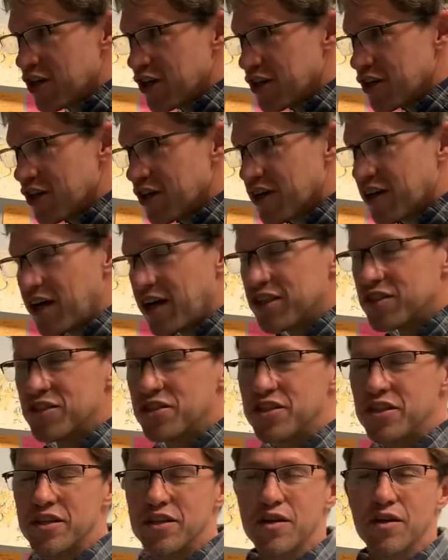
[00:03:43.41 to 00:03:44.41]
you're unconscious,
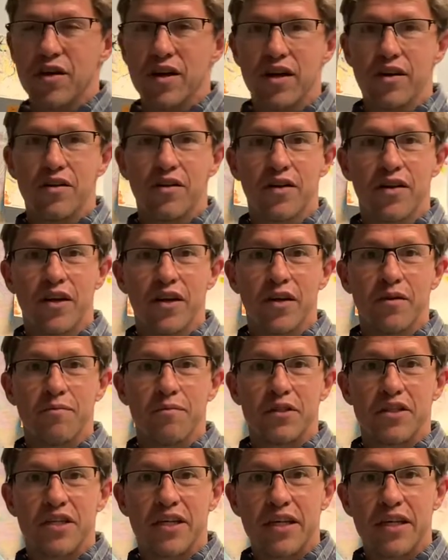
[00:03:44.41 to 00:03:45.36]
you hit the ground, but you